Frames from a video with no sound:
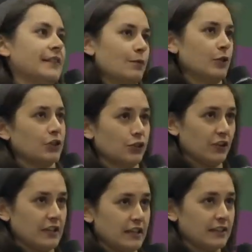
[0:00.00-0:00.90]
sandwich
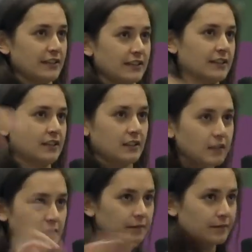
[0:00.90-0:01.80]
ingredients,
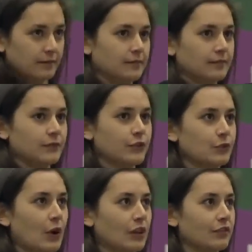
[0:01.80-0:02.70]

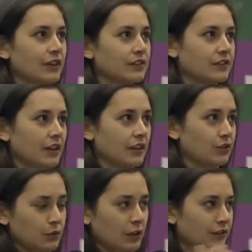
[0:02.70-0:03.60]
do all of
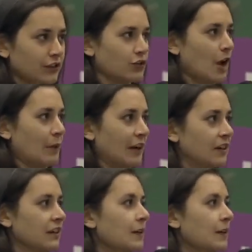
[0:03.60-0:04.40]
this chopping.